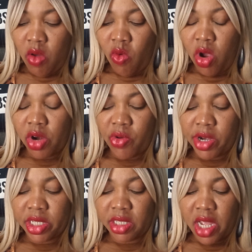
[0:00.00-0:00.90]

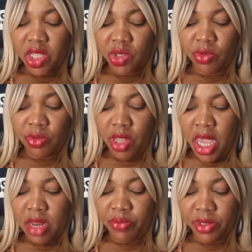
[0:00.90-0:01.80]
Worldcoin is down
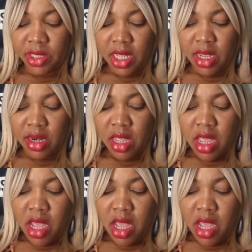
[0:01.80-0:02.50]
8%,